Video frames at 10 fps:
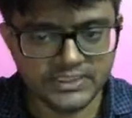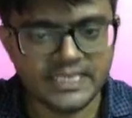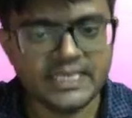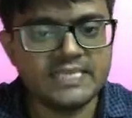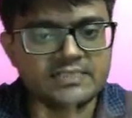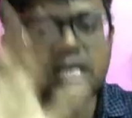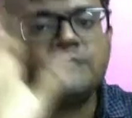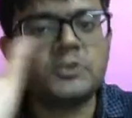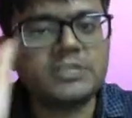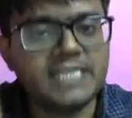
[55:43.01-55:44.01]
Yenna external
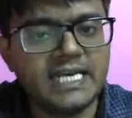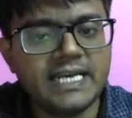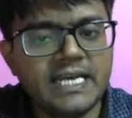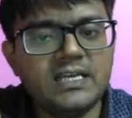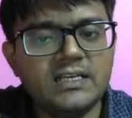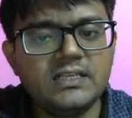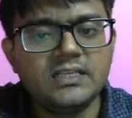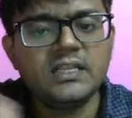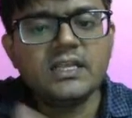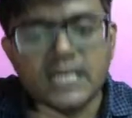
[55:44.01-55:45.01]
force illana,
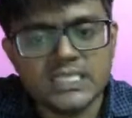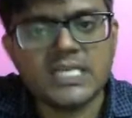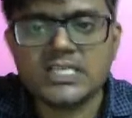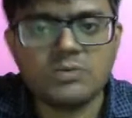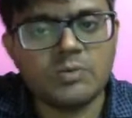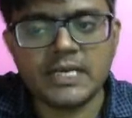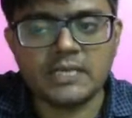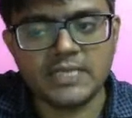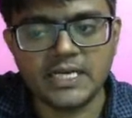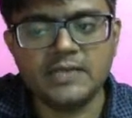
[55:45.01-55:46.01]
conservation of
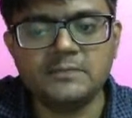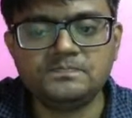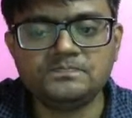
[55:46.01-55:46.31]
momentum dana.